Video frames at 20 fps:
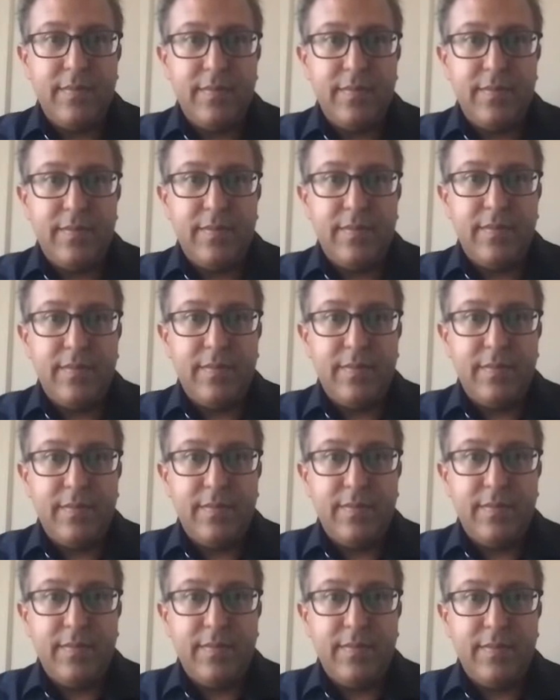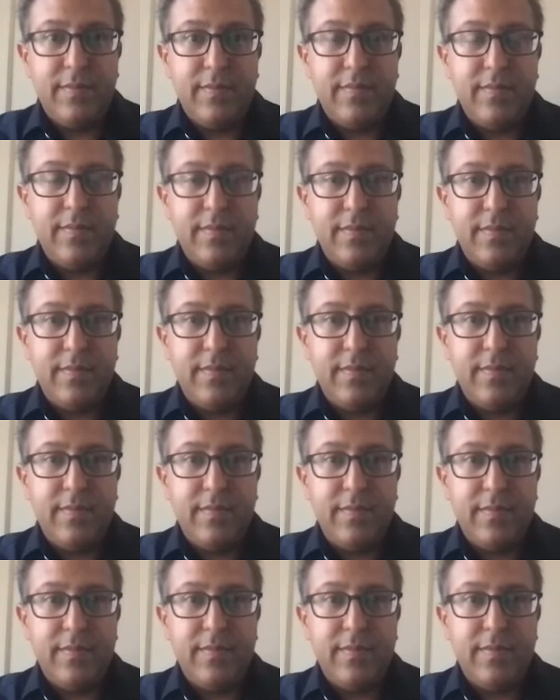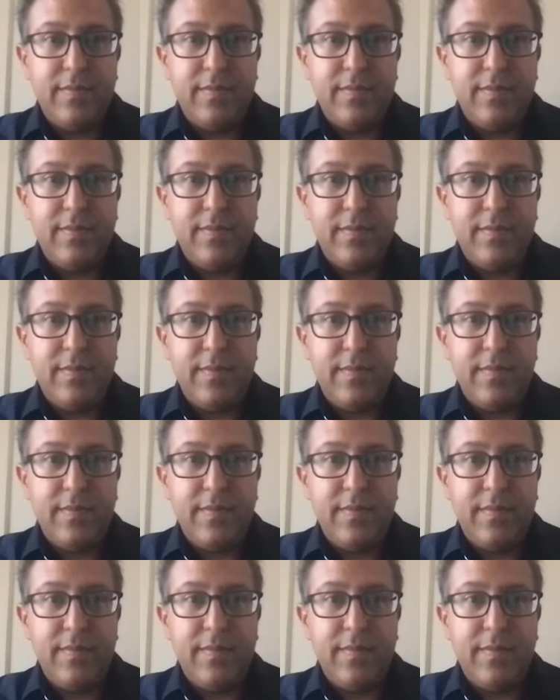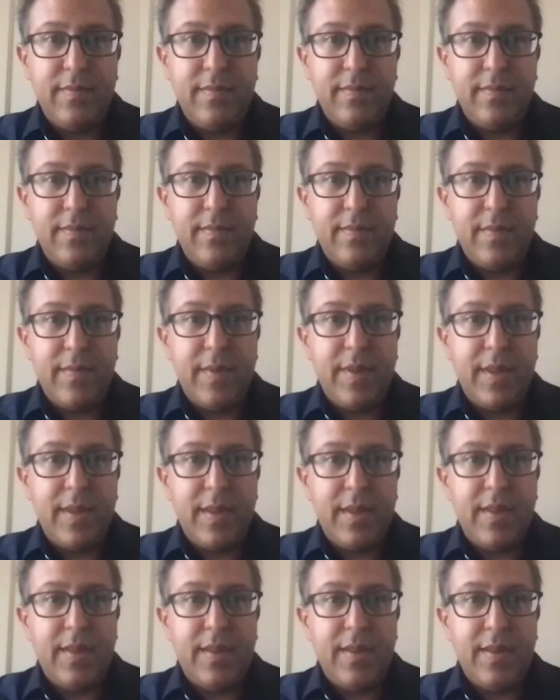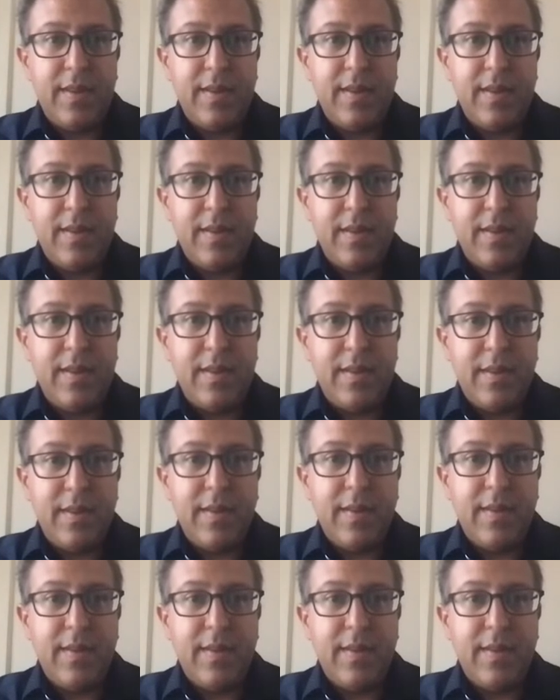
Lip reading: This person isn't speaking.